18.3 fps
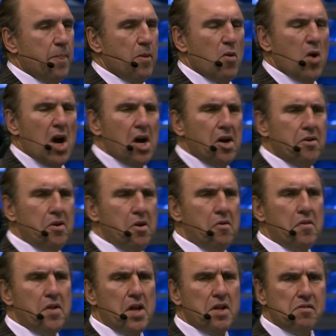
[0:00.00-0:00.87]
Well, I
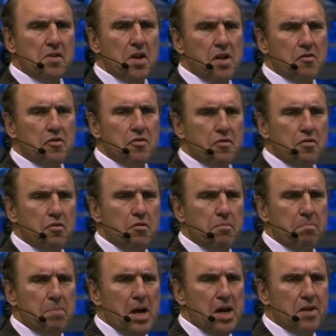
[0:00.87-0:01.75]
know that that's true,
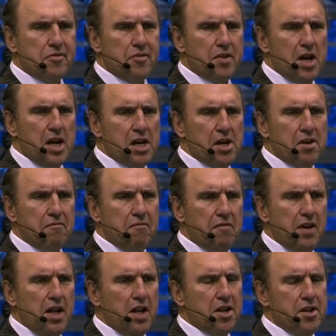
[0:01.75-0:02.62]
Pastor. I can
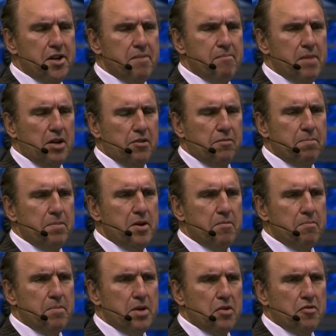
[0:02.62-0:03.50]
feel it in my
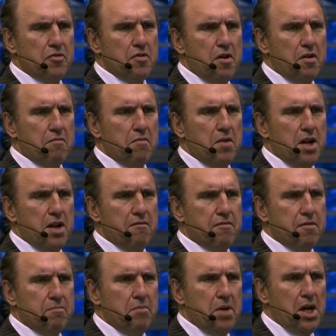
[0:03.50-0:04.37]
spirit, but it's not really
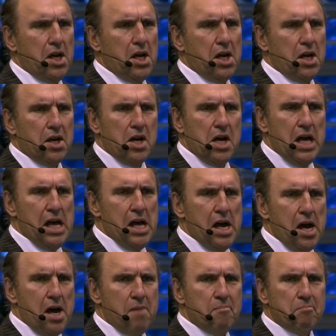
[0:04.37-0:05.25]
for me.
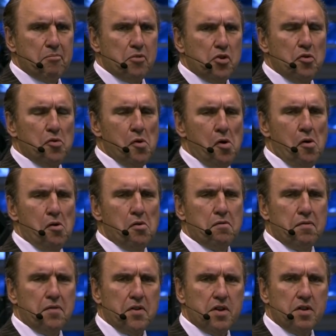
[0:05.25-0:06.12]
I'm too
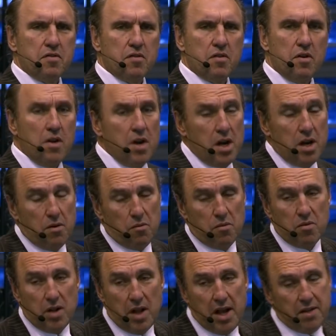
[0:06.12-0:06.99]
old for this. All
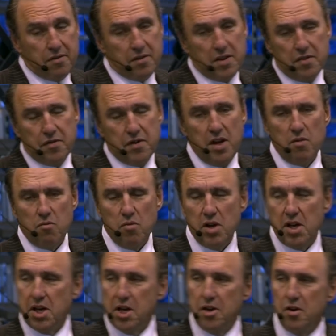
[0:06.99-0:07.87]
right, as I said,
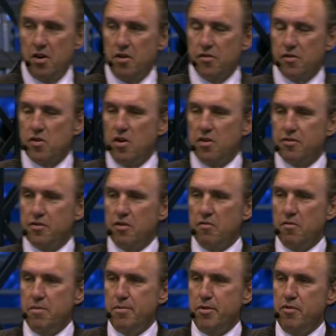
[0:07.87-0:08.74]
we can ask God to
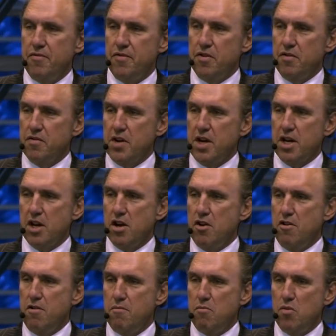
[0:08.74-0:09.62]
remove you, take
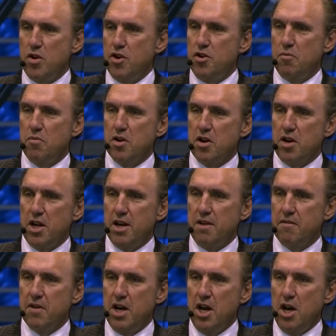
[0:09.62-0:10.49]
you home. When do you want to
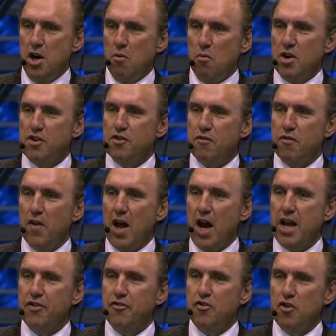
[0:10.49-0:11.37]
leave? Which
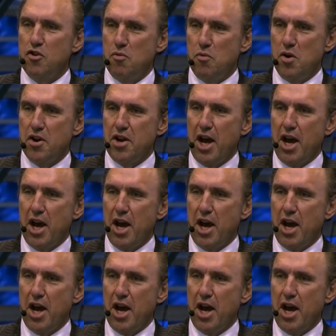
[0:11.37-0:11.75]
flight do you want